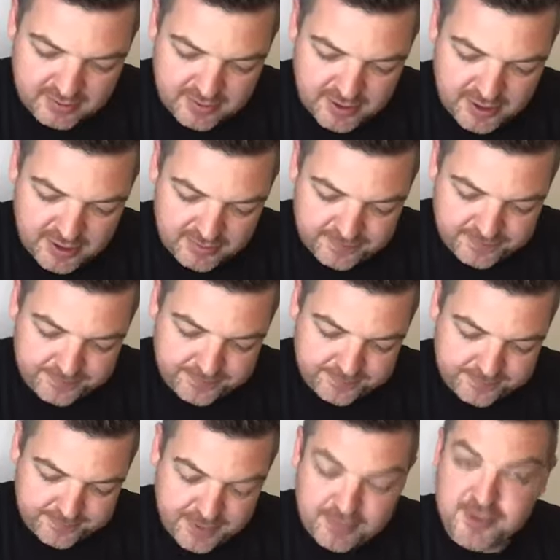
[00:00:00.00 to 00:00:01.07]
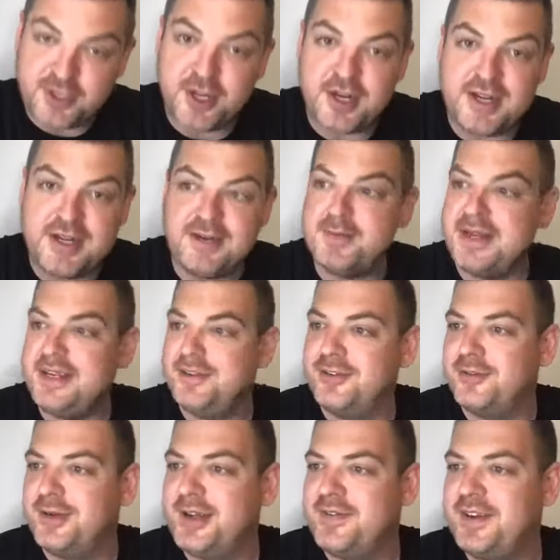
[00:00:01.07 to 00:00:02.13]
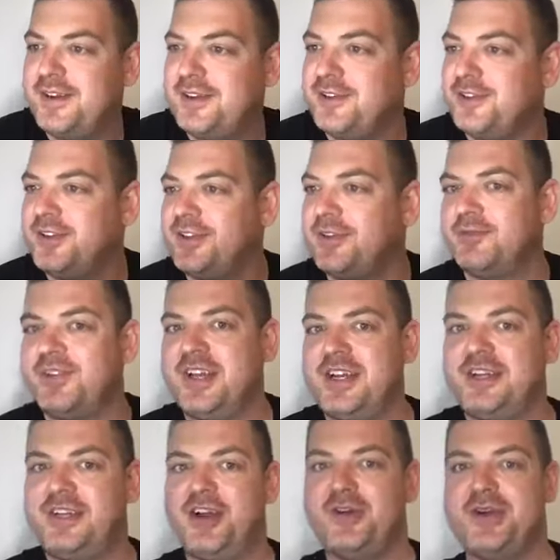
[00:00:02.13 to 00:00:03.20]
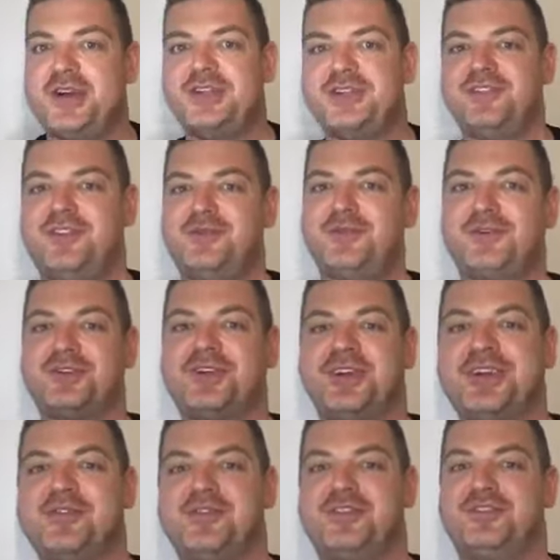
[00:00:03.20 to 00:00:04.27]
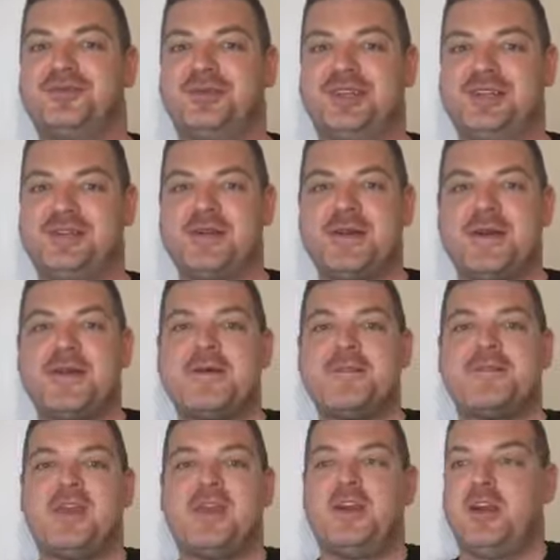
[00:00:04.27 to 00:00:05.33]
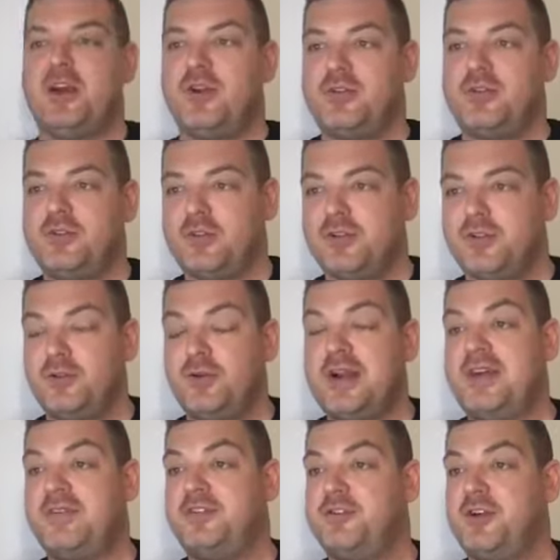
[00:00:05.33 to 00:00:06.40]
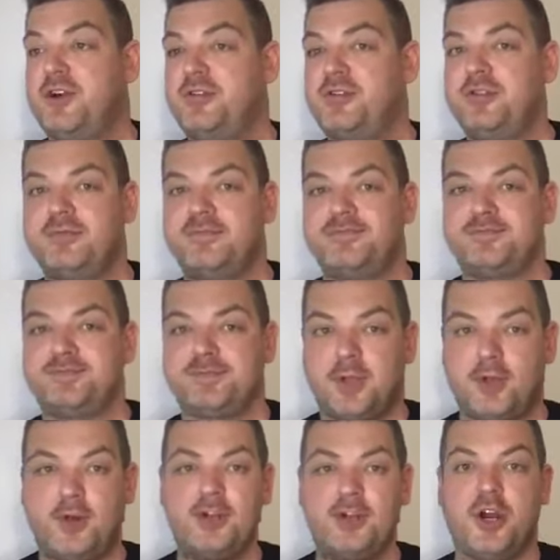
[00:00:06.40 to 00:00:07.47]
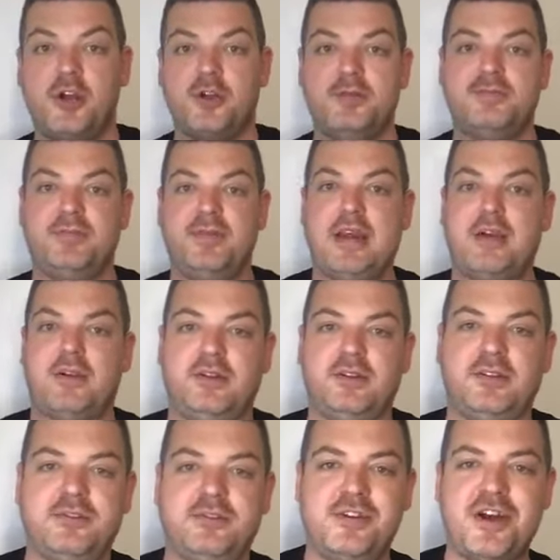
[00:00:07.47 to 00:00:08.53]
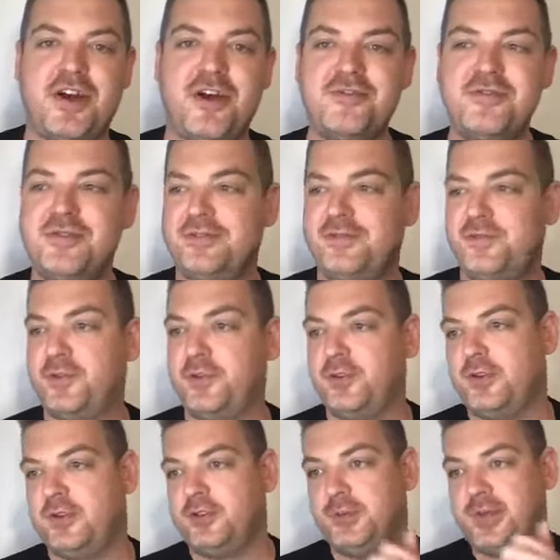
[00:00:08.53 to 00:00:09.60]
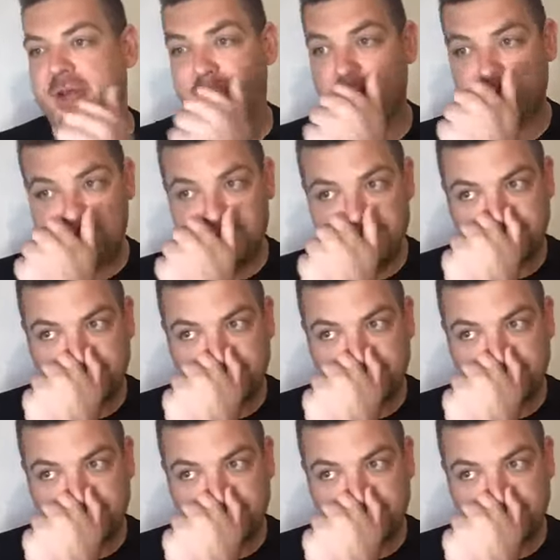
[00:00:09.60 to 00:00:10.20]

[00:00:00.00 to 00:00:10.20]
you know, people that don't eat meat or whatever. Not that I'm saying go eat, I'm not carnivorous, but, you know, go and look after your own, grow on your own cattle and your own food to be able to